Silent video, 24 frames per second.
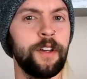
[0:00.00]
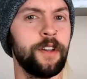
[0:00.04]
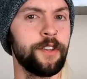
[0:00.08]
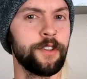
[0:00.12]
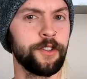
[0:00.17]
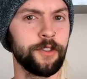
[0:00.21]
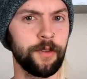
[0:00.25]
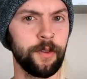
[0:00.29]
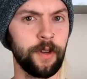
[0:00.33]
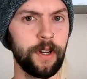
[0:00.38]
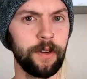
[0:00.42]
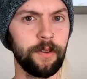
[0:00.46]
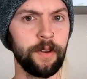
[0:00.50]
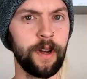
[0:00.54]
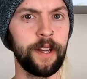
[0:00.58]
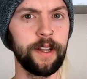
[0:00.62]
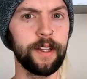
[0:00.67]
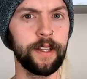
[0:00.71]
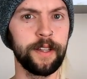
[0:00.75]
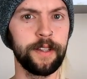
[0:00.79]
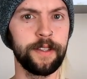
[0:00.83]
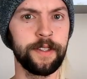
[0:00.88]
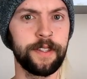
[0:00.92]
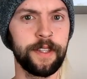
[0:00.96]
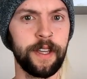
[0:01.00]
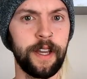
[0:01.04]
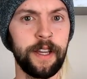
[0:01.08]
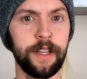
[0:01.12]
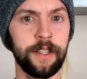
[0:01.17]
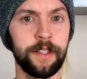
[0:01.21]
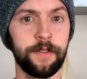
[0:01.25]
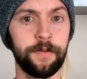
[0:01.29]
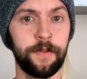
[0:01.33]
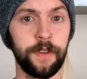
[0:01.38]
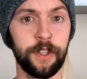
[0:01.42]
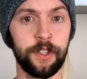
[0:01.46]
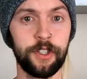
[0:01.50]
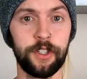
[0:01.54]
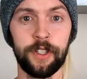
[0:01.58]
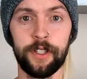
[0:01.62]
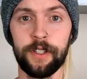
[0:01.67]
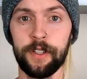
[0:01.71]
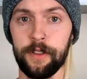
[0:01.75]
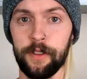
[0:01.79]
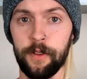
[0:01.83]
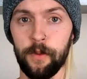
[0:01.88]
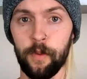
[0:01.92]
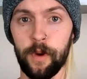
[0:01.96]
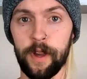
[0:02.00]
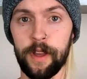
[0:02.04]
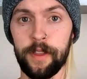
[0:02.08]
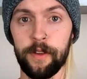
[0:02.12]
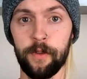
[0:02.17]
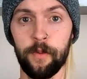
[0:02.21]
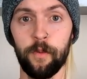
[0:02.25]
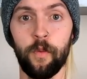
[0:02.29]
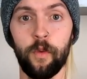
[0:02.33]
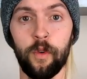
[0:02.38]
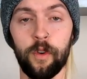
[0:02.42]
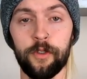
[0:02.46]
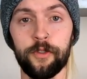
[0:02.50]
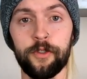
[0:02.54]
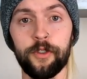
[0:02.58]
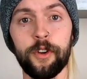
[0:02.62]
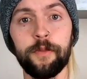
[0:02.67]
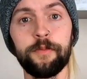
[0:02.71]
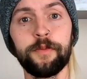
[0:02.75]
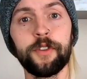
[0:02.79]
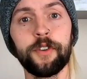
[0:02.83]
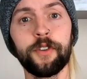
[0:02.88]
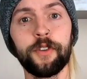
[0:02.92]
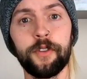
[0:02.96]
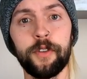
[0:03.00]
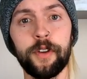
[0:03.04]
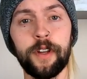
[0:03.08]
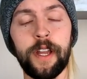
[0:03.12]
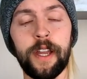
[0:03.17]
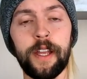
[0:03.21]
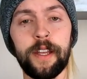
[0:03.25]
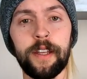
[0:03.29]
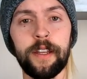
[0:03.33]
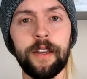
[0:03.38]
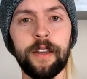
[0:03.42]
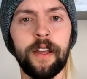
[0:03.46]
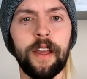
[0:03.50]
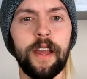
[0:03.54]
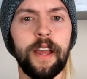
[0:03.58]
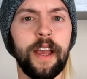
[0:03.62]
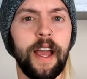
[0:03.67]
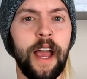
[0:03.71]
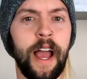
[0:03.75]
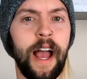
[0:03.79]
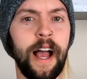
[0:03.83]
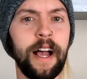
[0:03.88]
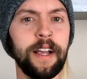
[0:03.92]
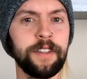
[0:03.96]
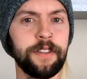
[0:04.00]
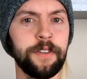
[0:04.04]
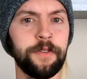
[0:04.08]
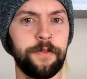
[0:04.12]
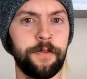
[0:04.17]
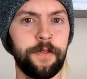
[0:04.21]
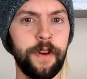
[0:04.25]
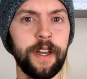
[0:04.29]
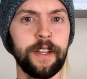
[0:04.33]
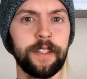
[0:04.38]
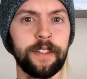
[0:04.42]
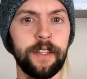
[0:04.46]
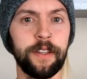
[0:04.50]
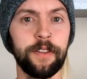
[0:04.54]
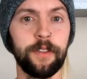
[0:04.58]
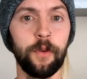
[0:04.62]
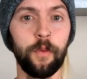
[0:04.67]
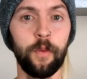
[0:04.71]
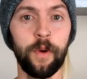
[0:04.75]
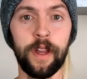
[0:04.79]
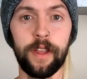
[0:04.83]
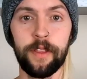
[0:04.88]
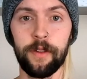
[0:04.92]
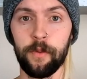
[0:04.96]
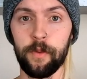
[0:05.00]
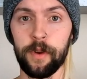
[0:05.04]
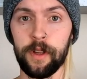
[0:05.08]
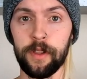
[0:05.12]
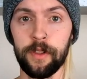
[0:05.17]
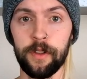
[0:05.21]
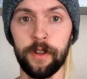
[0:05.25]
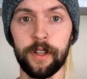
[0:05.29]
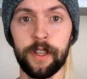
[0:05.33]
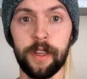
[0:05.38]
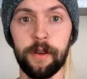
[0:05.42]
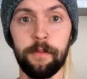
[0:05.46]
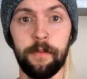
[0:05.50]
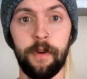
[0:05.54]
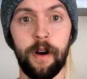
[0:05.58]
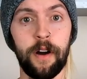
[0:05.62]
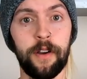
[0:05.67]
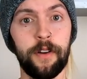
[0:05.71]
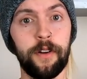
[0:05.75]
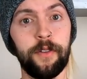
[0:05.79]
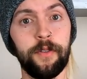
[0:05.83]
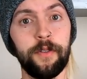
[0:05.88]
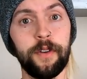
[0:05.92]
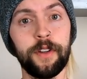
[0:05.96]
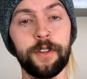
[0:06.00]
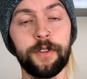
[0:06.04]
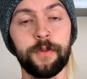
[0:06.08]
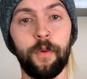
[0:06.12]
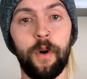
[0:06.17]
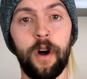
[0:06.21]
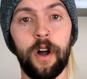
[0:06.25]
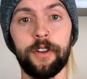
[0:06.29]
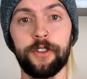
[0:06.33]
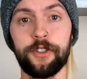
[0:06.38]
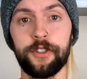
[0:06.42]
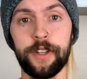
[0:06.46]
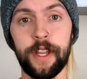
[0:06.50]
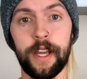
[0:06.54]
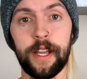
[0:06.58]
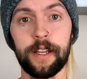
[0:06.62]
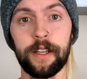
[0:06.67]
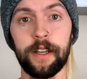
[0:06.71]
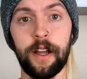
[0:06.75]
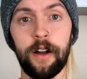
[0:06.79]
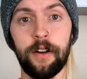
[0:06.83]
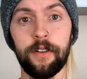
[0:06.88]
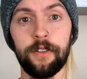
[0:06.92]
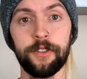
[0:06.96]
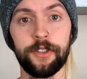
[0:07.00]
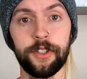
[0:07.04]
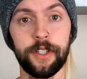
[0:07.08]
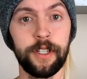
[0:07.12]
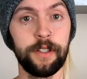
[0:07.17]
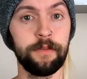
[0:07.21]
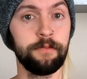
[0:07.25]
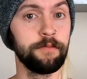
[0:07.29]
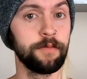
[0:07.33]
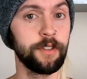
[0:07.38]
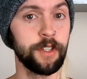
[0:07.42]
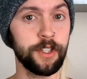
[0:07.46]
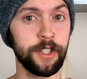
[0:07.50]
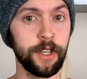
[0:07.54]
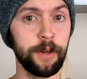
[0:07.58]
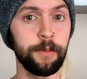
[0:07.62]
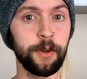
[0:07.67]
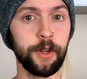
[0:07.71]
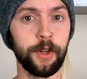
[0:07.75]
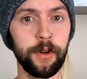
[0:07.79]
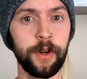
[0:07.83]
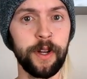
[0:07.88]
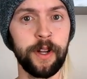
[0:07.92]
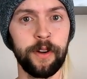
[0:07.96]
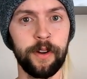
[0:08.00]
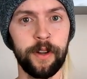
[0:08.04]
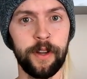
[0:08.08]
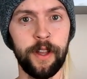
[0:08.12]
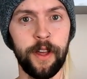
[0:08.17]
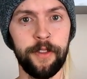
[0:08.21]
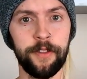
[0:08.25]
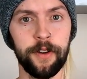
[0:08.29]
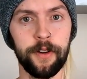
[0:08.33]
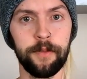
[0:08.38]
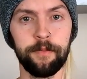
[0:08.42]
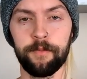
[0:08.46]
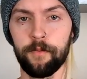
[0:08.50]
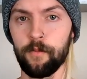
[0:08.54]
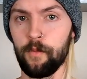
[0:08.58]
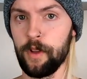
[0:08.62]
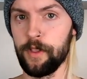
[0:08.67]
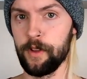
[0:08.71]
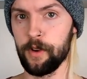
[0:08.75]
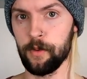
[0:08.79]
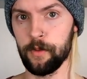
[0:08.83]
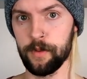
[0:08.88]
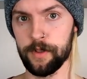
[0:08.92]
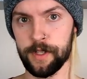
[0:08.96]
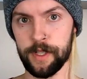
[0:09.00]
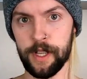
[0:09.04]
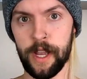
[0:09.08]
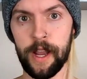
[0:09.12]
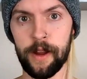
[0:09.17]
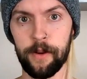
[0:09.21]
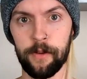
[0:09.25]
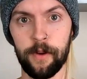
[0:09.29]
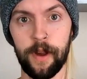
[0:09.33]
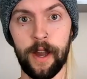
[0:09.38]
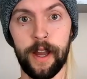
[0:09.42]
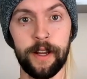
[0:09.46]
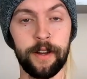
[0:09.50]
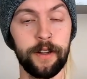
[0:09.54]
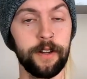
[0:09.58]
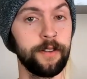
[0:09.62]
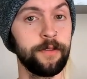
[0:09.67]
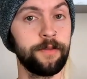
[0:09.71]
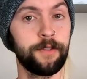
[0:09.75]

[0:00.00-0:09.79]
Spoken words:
Screenwriting in science fiction and the way that wardrobes are created has affected the way that we look at modern wristwatch technology, to some degree or another, whether it was Knight Rider,